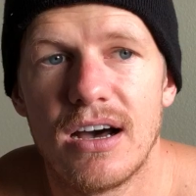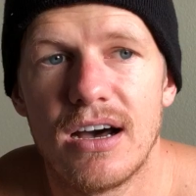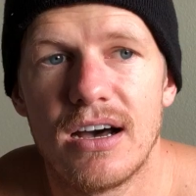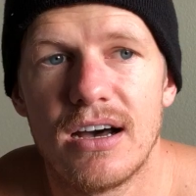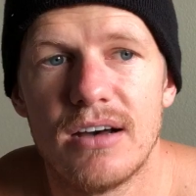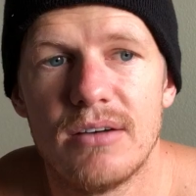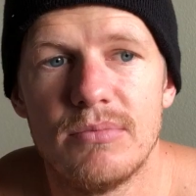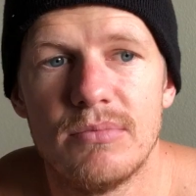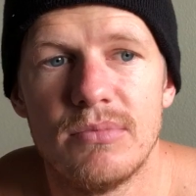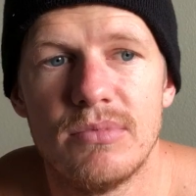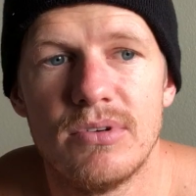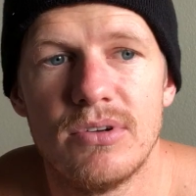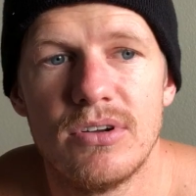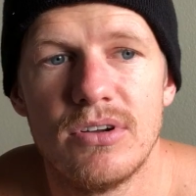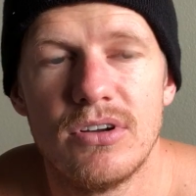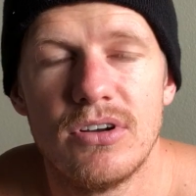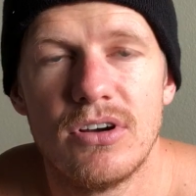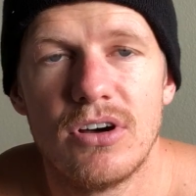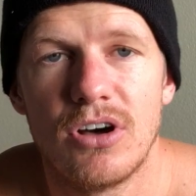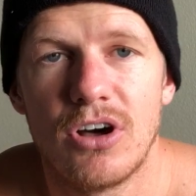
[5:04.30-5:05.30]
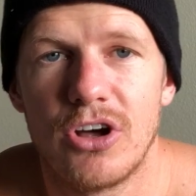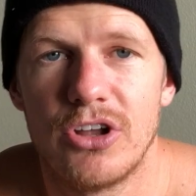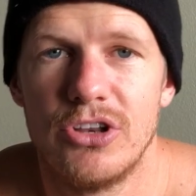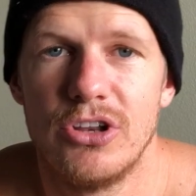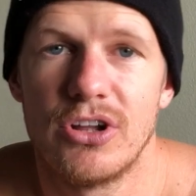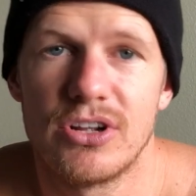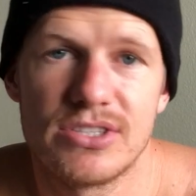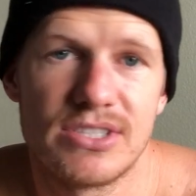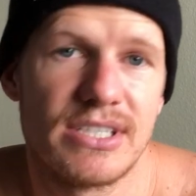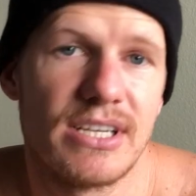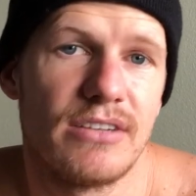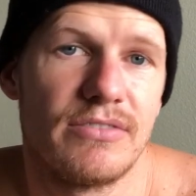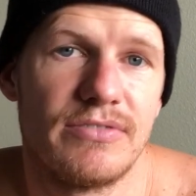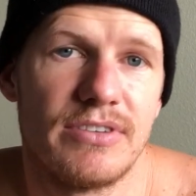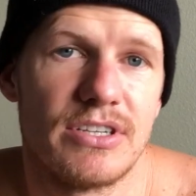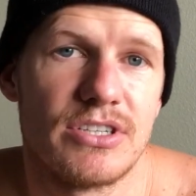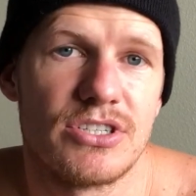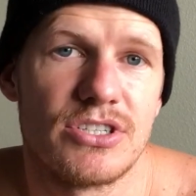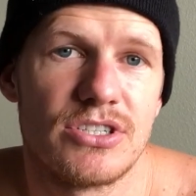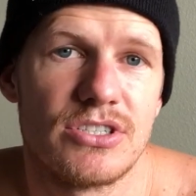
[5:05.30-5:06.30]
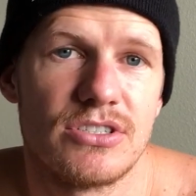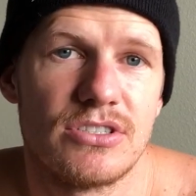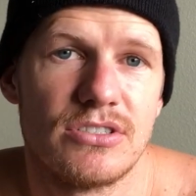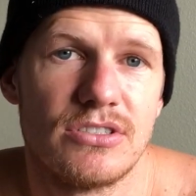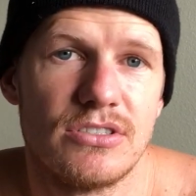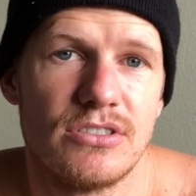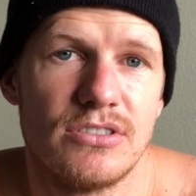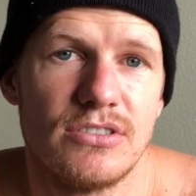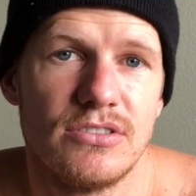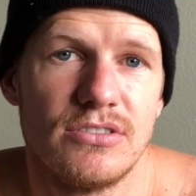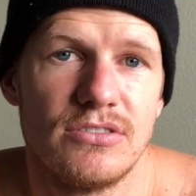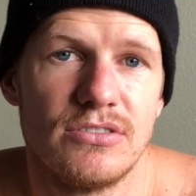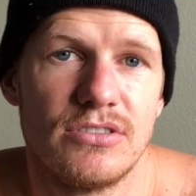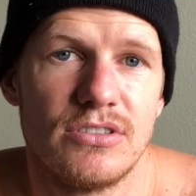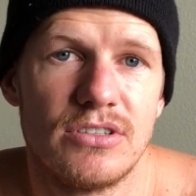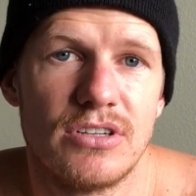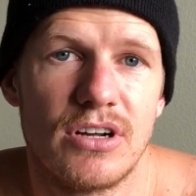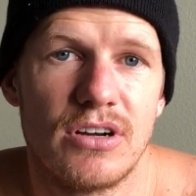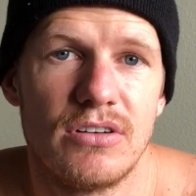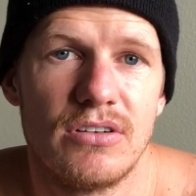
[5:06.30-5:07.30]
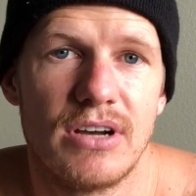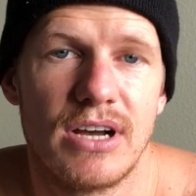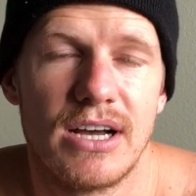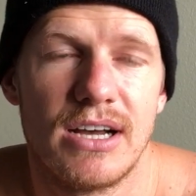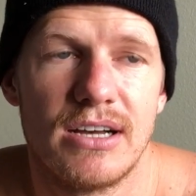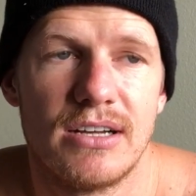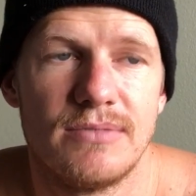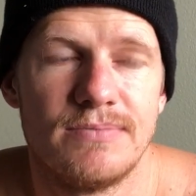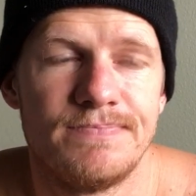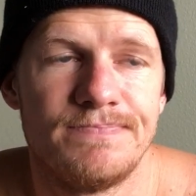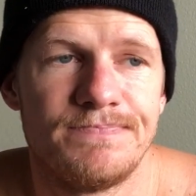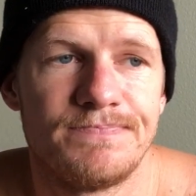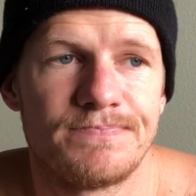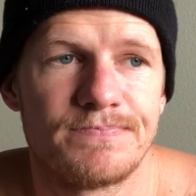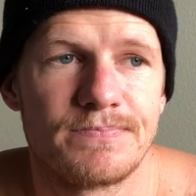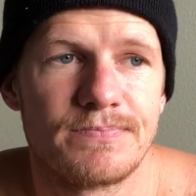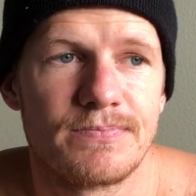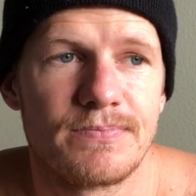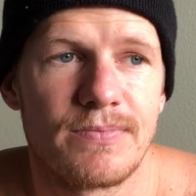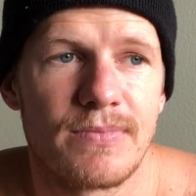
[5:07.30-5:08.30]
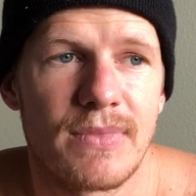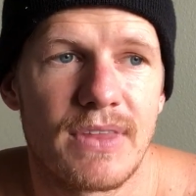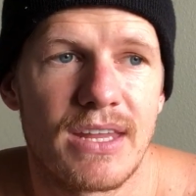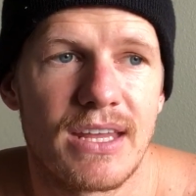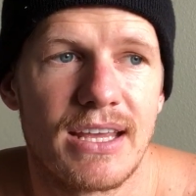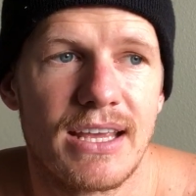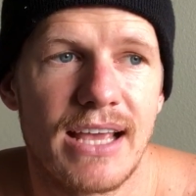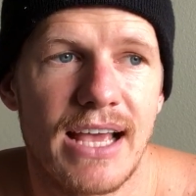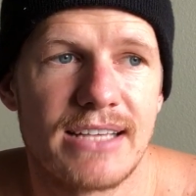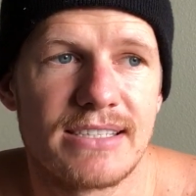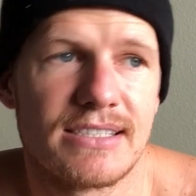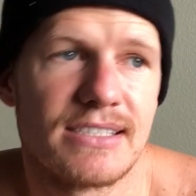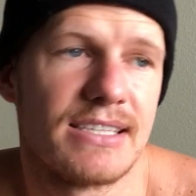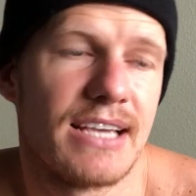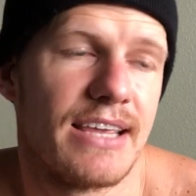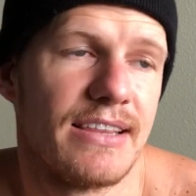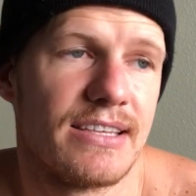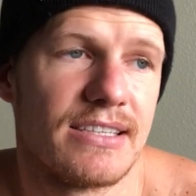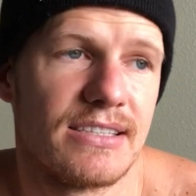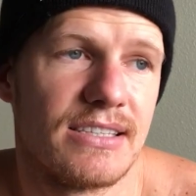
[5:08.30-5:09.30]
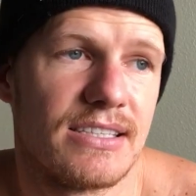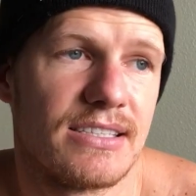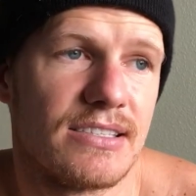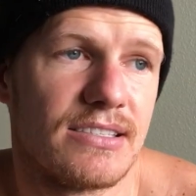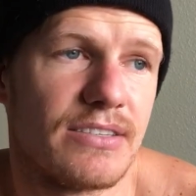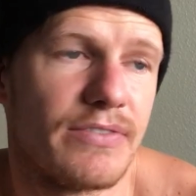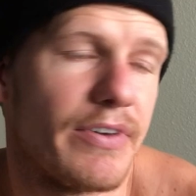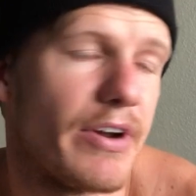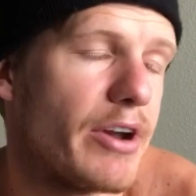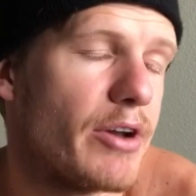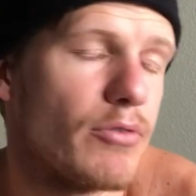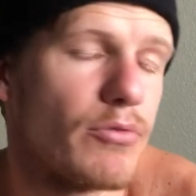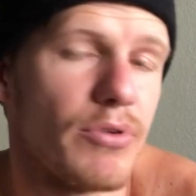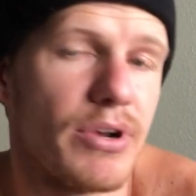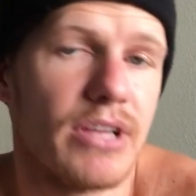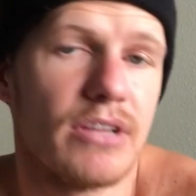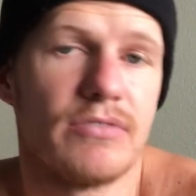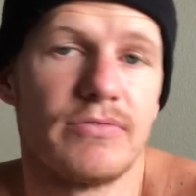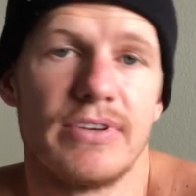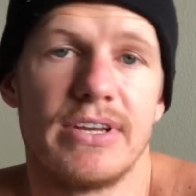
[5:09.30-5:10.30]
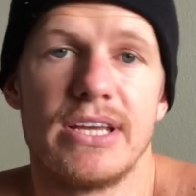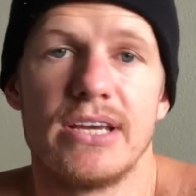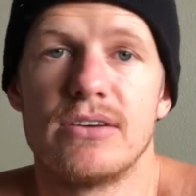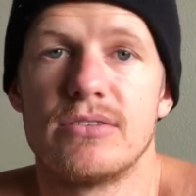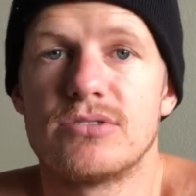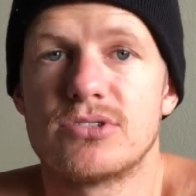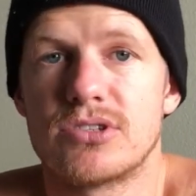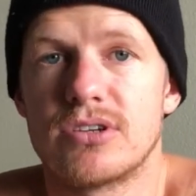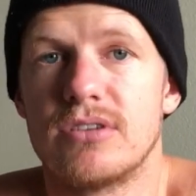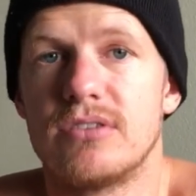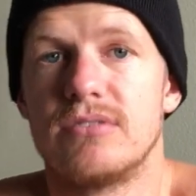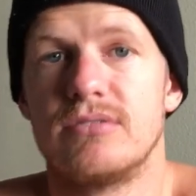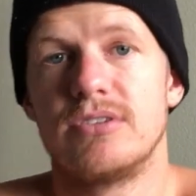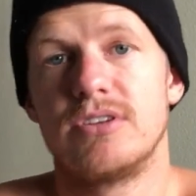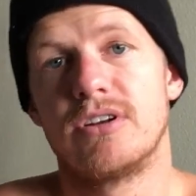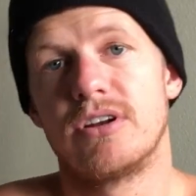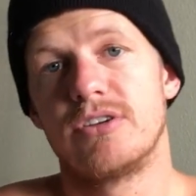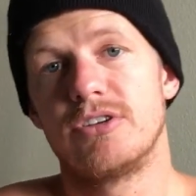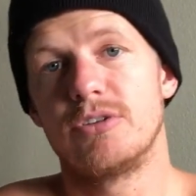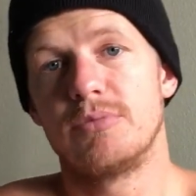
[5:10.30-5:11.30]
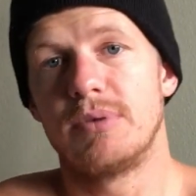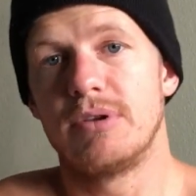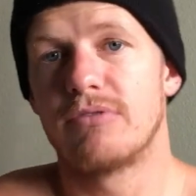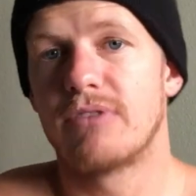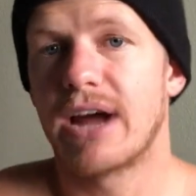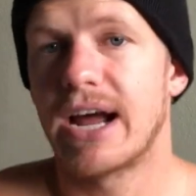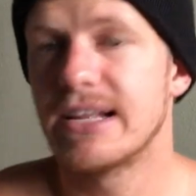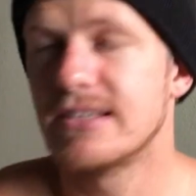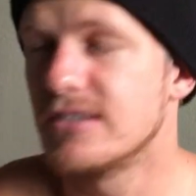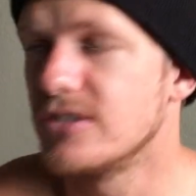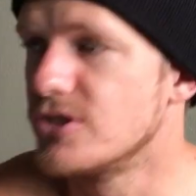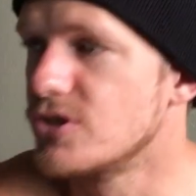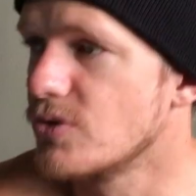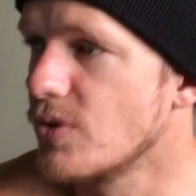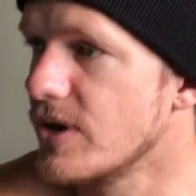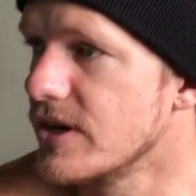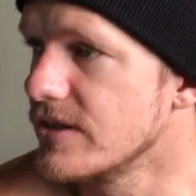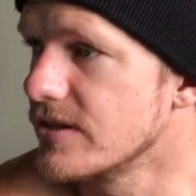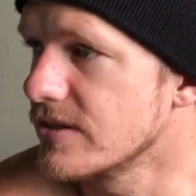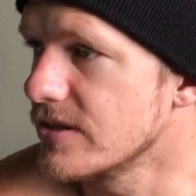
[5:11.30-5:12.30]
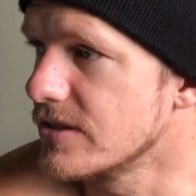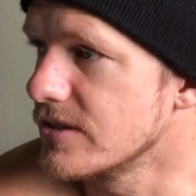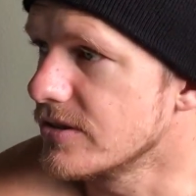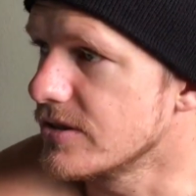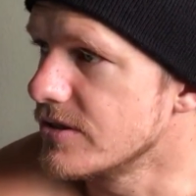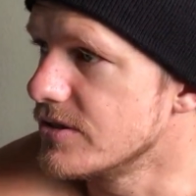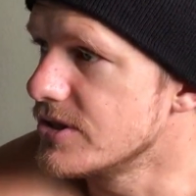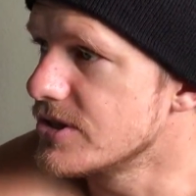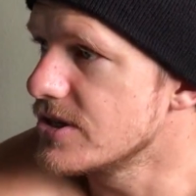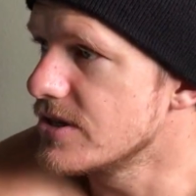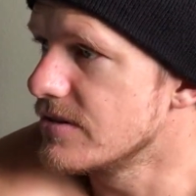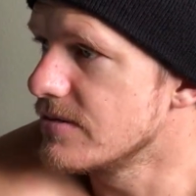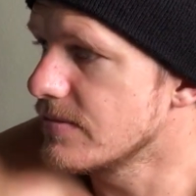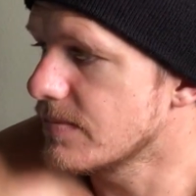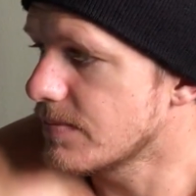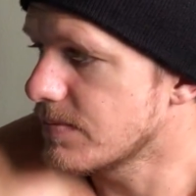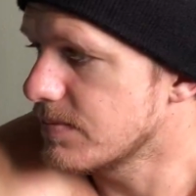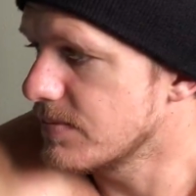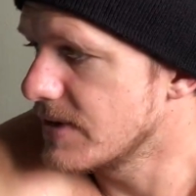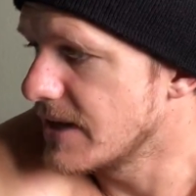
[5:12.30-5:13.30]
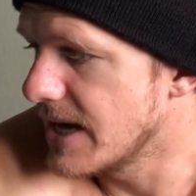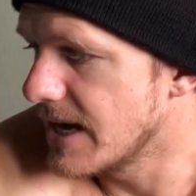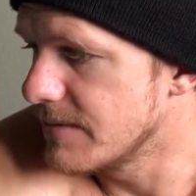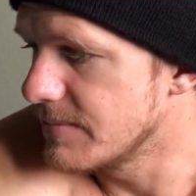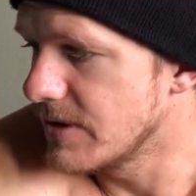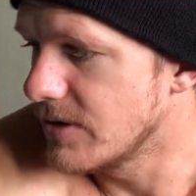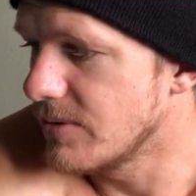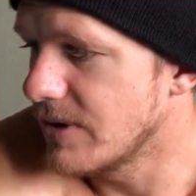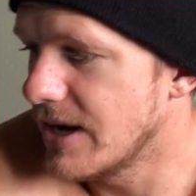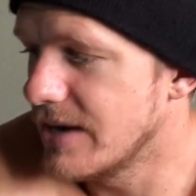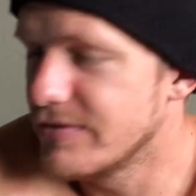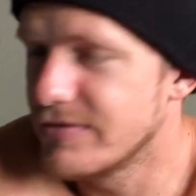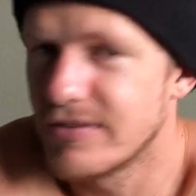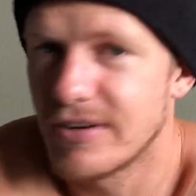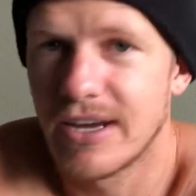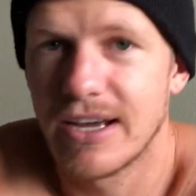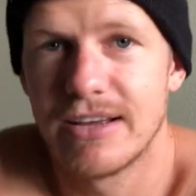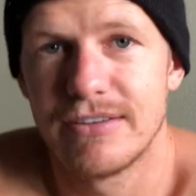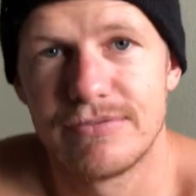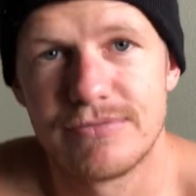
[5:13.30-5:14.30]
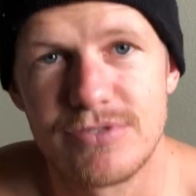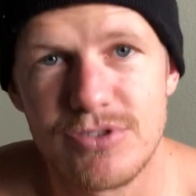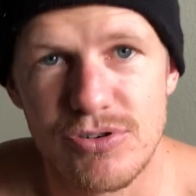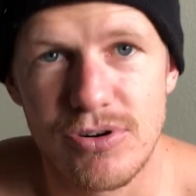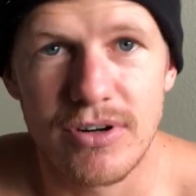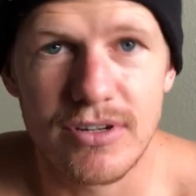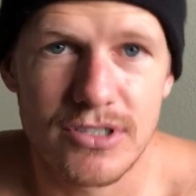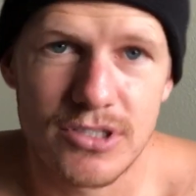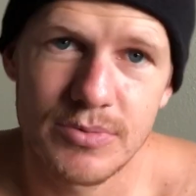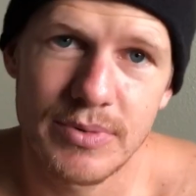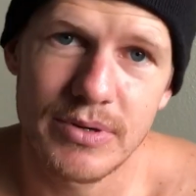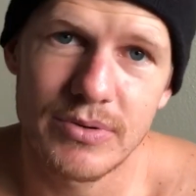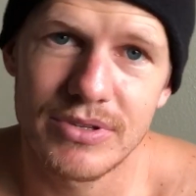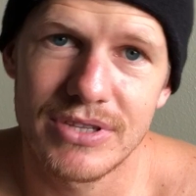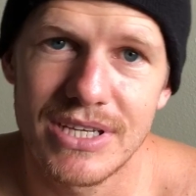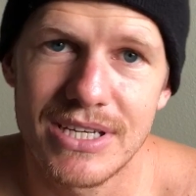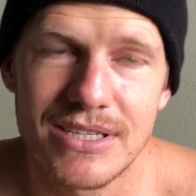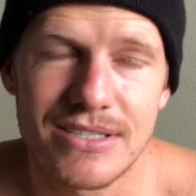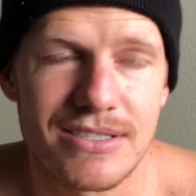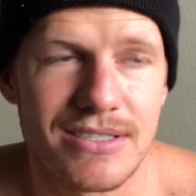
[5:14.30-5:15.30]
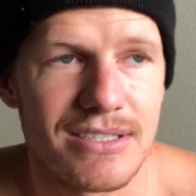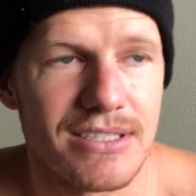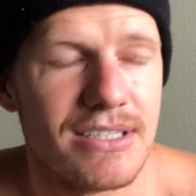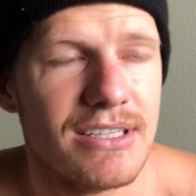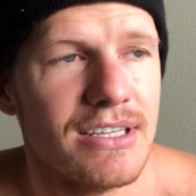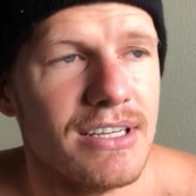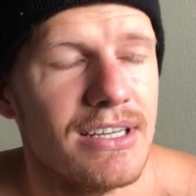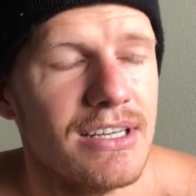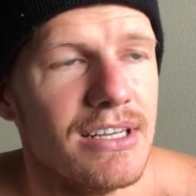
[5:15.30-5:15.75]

um, are not selfish, you know? Um, as I say, this, this is a very real video, so, you know, you'd be right in drawing the conclusion that my wife and I have struggled a bit with this, and,